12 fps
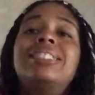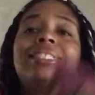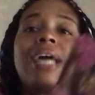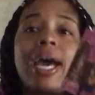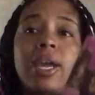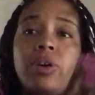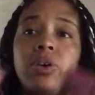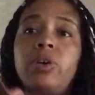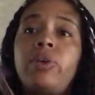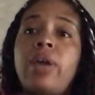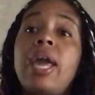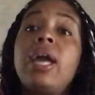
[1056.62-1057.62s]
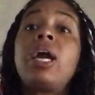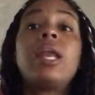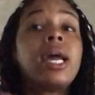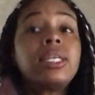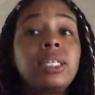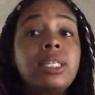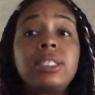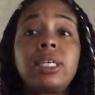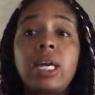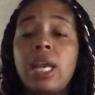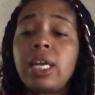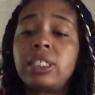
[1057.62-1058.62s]
Title, okay? A connection is a
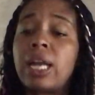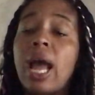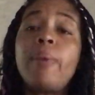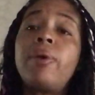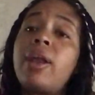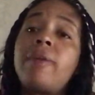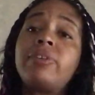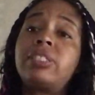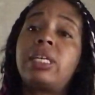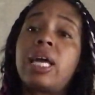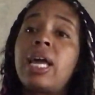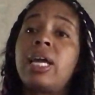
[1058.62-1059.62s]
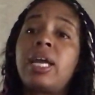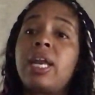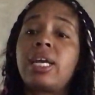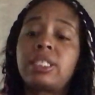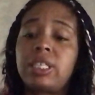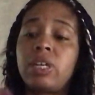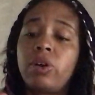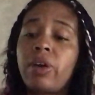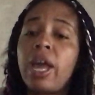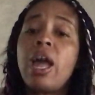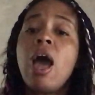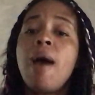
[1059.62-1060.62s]
connection. I would never deny a connection,
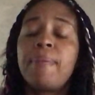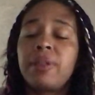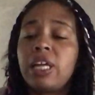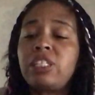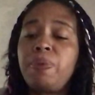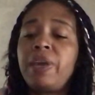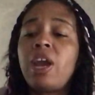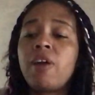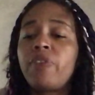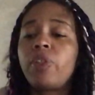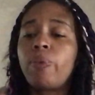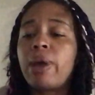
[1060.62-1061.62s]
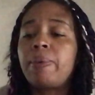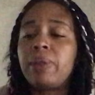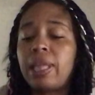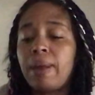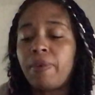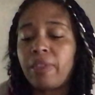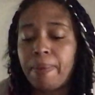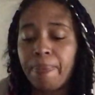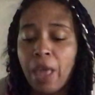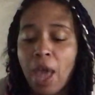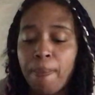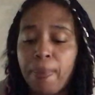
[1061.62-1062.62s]
okay? But let's be careful the way we label them
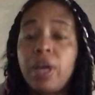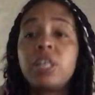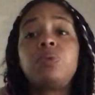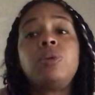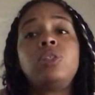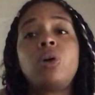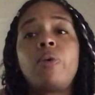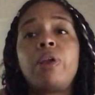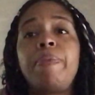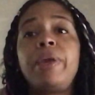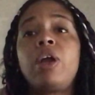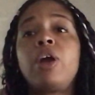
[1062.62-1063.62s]
because we don't want to be